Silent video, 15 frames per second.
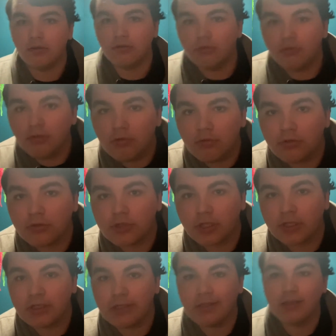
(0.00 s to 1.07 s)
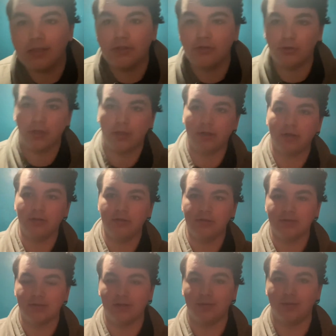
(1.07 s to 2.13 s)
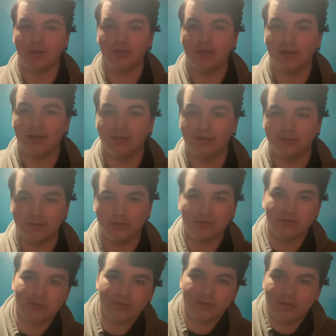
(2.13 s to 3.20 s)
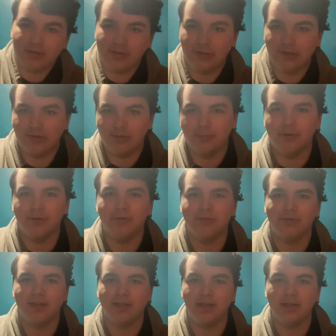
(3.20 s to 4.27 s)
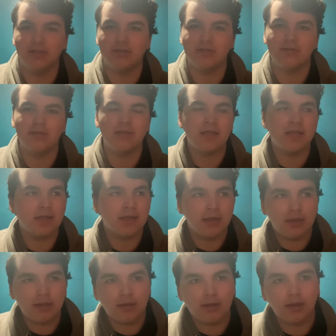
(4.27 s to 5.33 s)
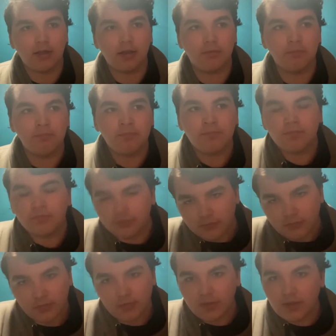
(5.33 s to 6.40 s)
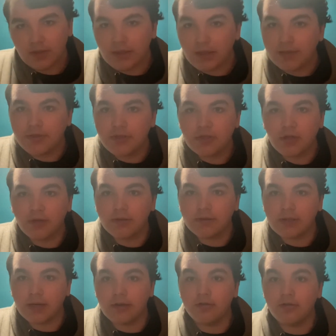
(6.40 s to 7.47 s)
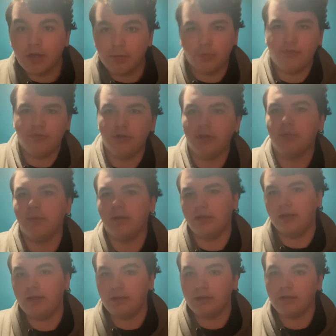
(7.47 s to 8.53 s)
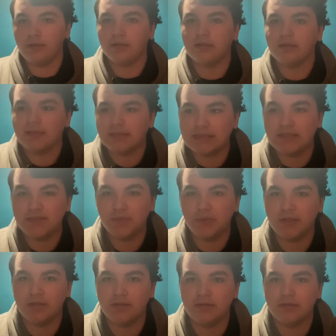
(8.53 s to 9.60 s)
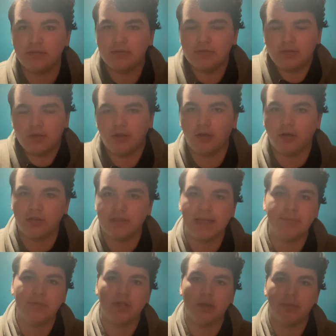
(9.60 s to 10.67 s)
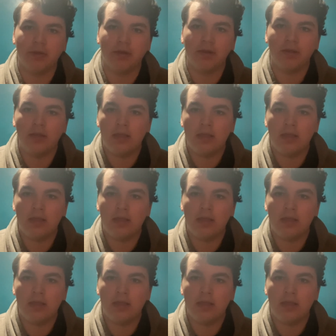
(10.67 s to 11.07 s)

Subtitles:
Ooh, Chucky trailer. Sorry about that. YouTube notifications. As you saw in the title, I'm reviewing Malignant. This has been a long time coming.